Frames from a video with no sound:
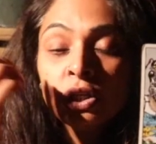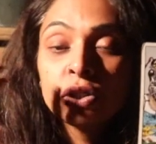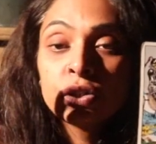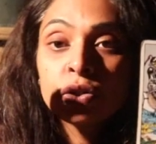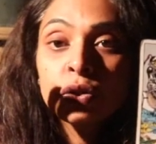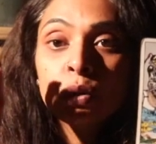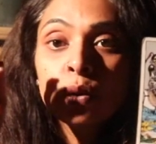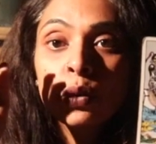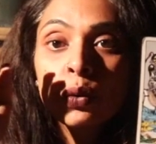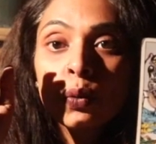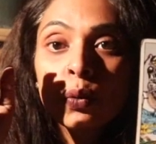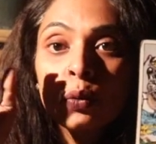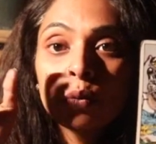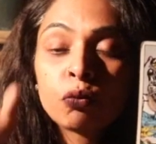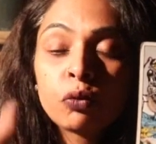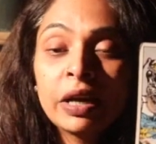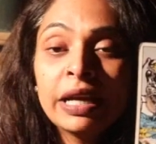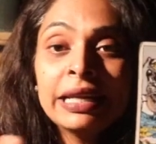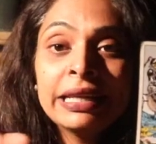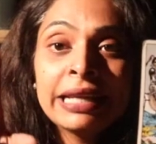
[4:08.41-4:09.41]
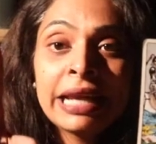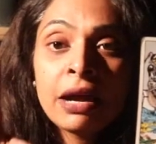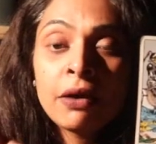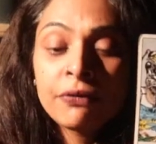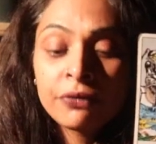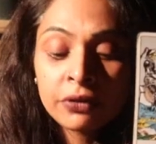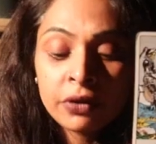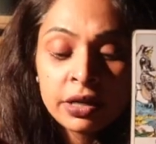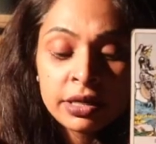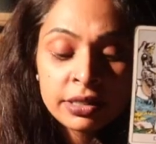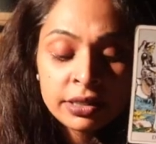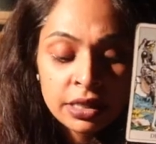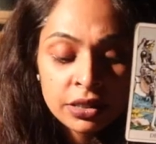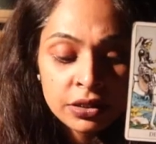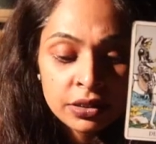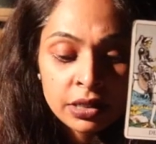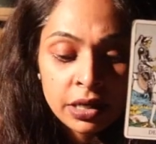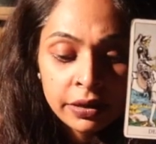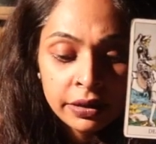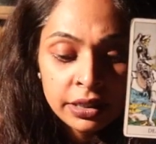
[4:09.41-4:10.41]
So right now for us
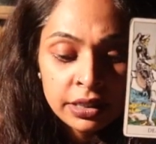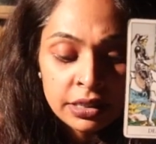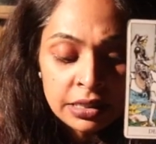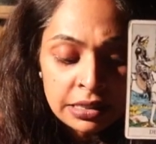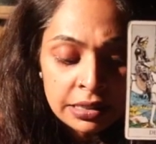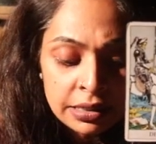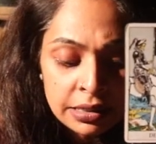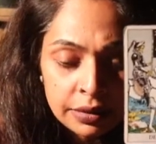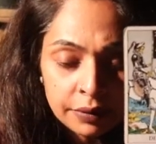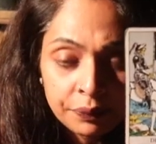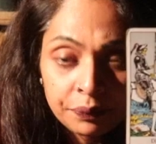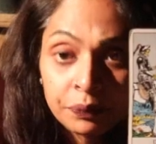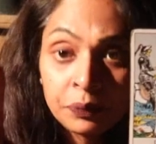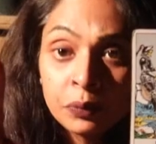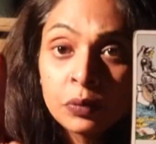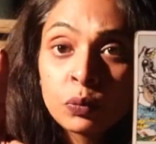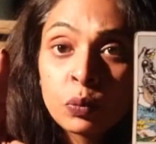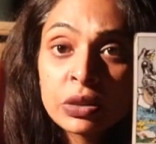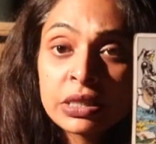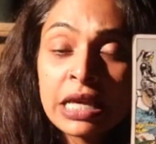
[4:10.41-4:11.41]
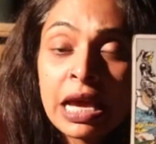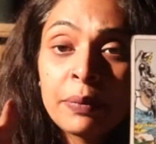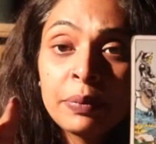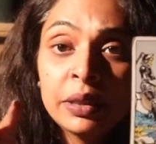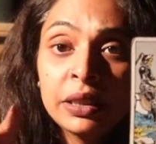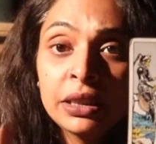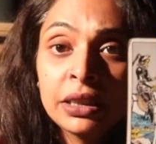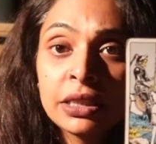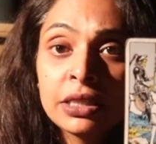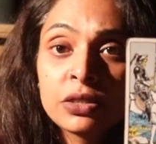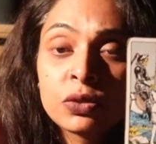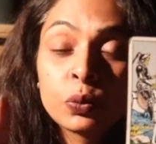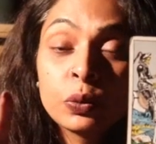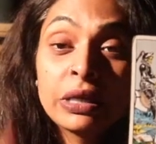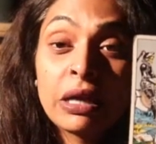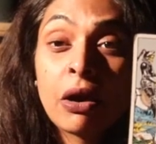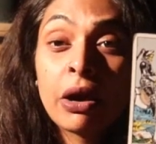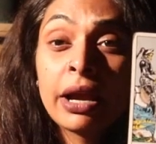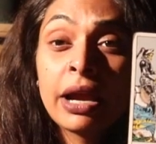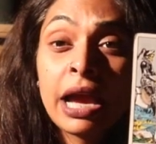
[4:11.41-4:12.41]
Sagittariuses, what's happening is
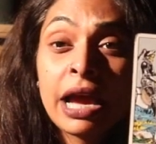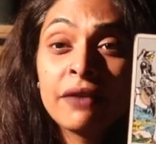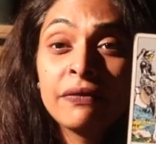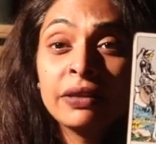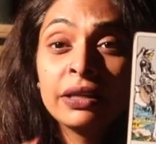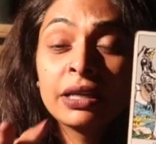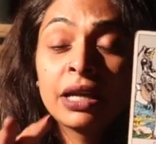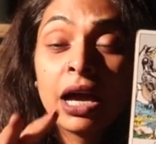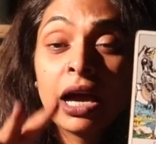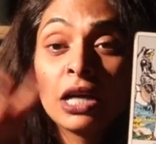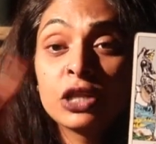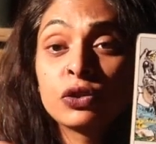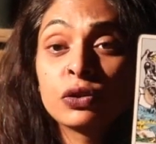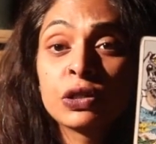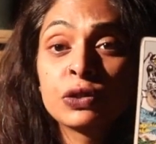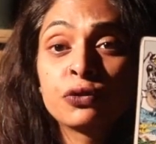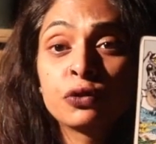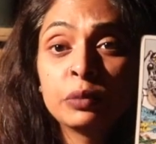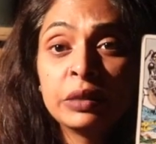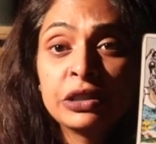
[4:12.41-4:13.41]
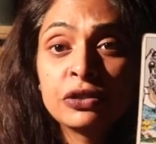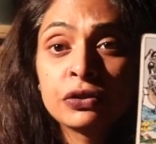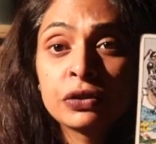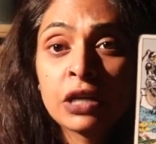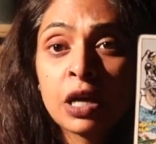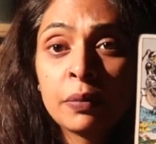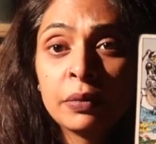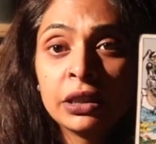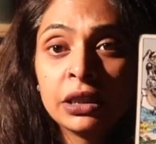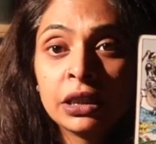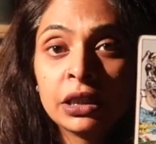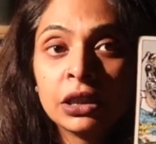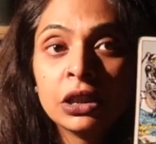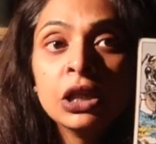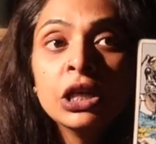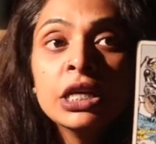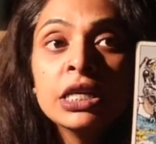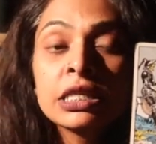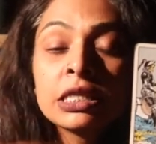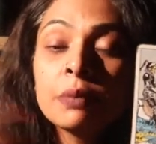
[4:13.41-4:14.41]
we are having a transformation coming in.
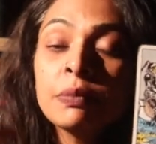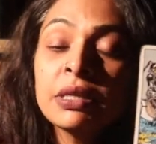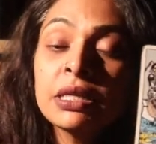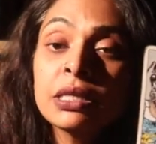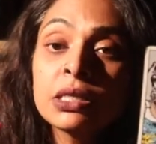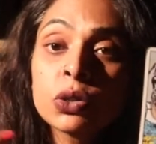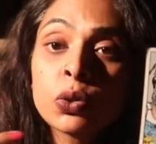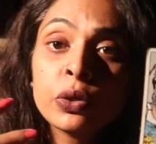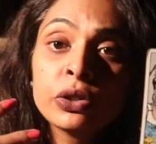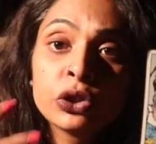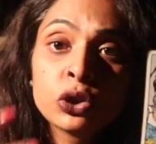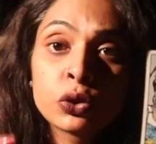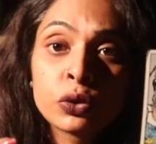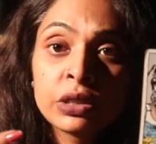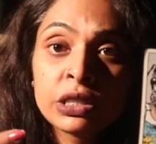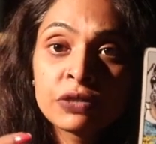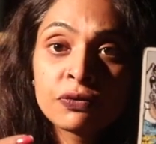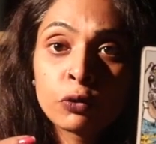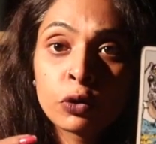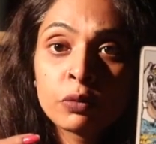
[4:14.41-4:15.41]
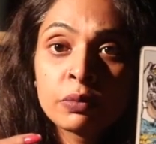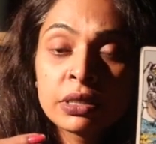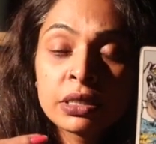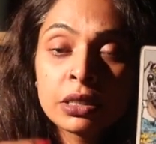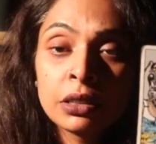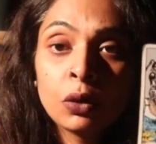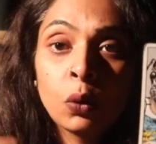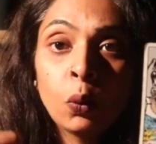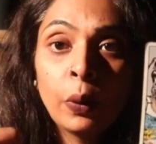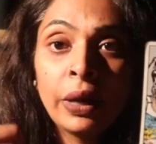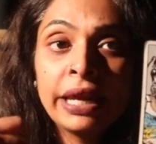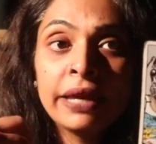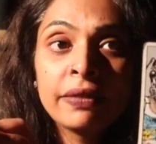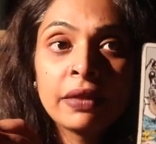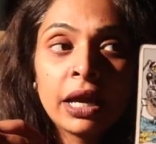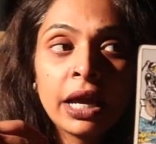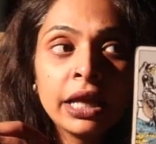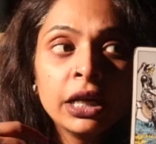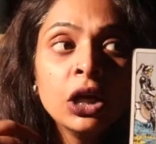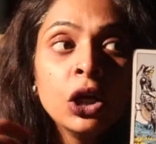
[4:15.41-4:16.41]
Something is going to transform us in a way
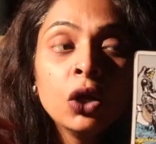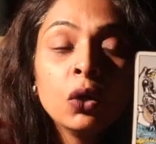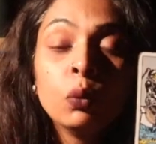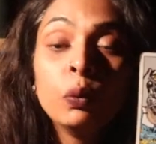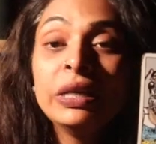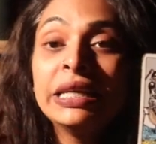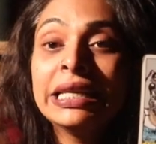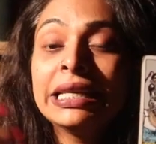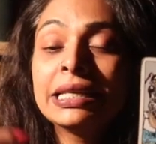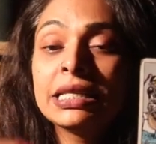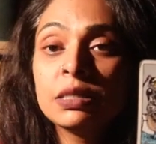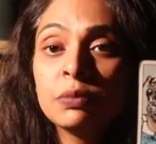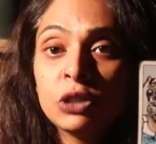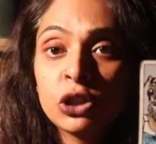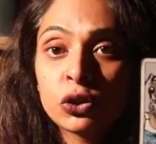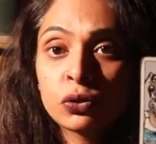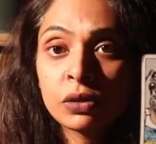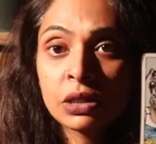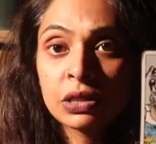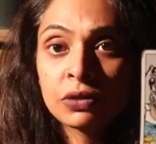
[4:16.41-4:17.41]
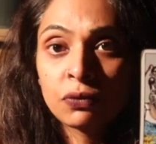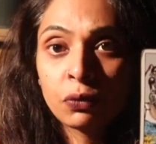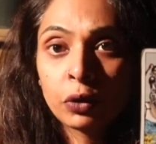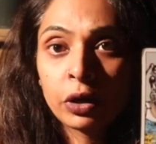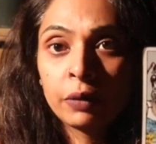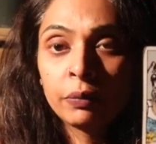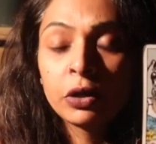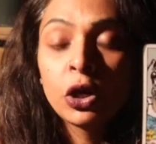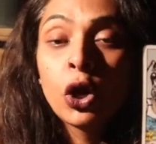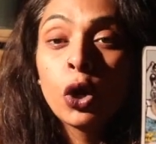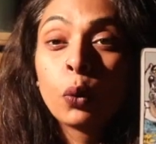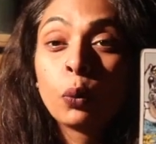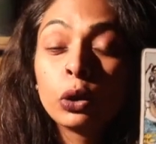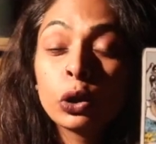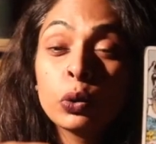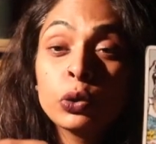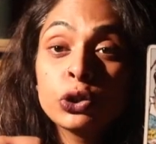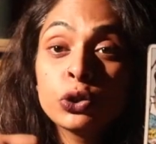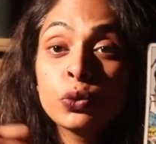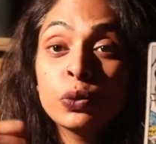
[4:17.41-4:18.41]
that we needed to be transformed. We're
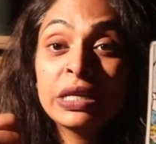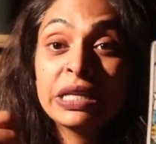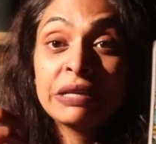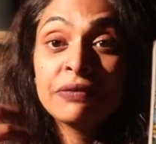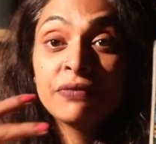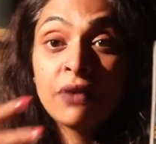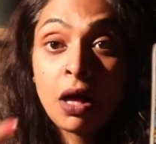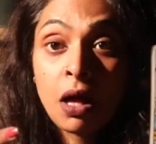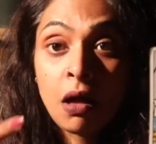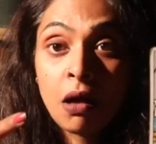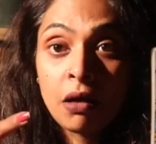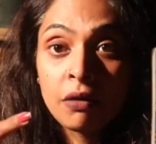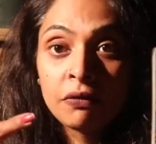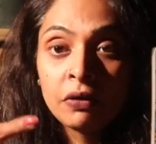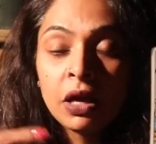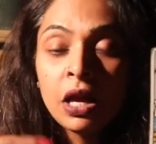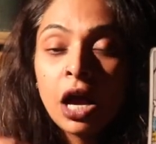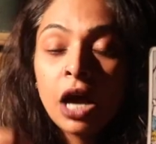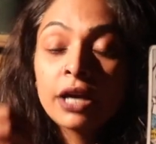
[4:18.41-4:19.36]
going to evolve.